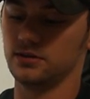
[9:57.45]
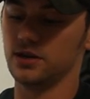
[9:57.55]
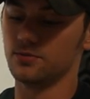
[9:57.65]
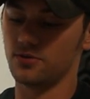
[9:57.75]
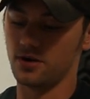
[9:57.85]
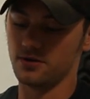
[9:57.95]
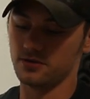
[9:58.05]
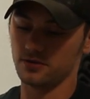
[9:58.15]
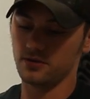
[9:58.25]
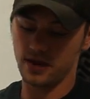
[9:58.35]
Ear
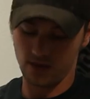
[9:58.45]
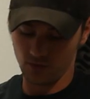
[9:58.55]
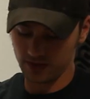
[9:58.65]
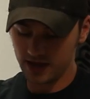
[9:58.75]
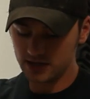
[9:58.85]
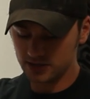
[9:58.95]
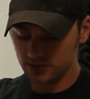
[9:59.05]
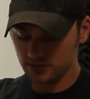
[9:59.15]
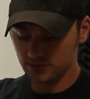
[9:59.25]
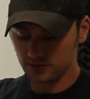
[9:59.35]
Pro, and what they
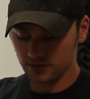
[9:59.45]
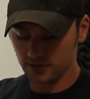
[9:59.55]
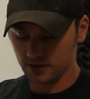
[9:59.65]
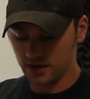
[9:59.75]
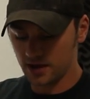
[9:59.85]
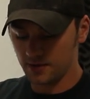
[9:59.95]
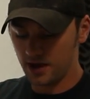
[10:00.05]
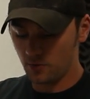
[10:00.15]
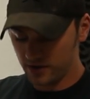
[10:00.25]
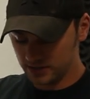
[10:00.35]
do, um,
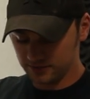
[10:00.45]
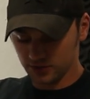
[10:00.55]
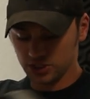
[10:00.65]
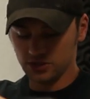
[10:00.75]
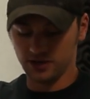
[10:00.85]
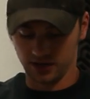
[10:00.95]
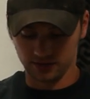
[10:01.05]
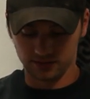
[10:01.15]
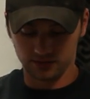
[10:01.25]
I wear these for shooting.